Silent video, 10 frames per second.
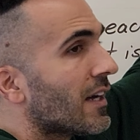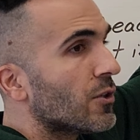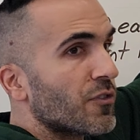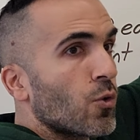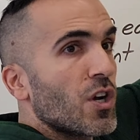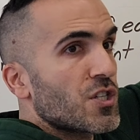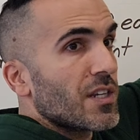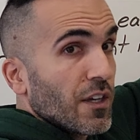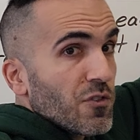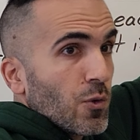value. If the
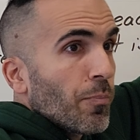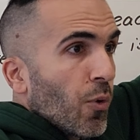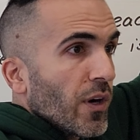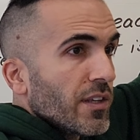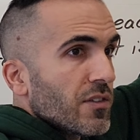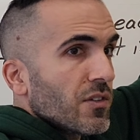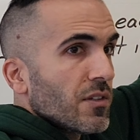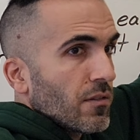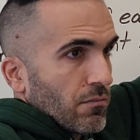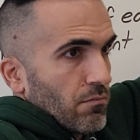question gives you a point,
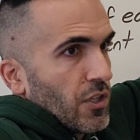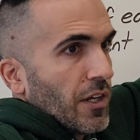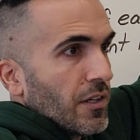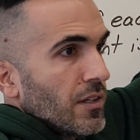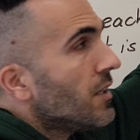done.